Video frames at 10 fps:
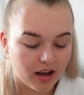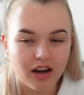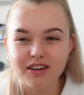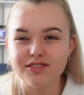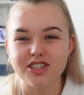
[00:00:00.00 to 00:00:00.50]

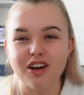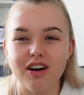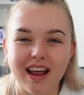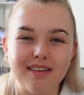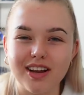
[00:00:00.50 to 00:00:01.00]
Kind of just
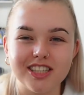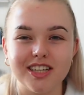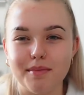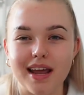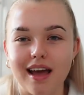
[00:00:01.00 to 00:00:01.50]
can't have like
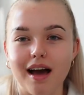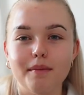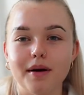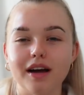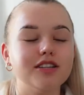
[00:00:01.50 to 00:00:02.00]
shit
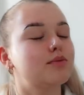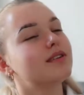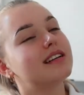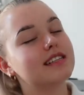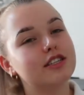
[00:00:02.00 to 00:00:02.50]
makeup but I just
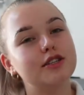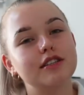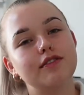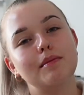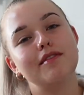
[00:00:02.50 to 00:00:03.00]
want an excuse
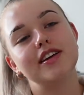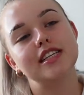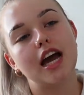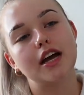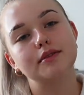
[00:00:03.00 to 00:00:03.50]
to film a
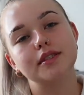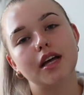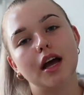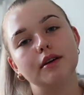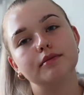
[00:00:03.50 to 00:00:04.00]
video
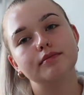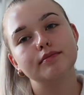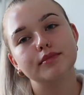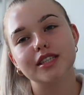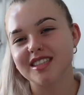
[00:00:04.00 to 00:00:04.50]
so
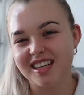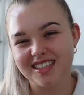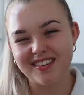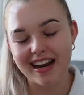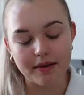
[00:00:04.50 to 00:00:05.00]
we're just
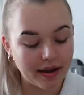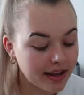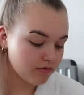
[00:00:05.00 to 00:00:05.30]
gonna do it anyway.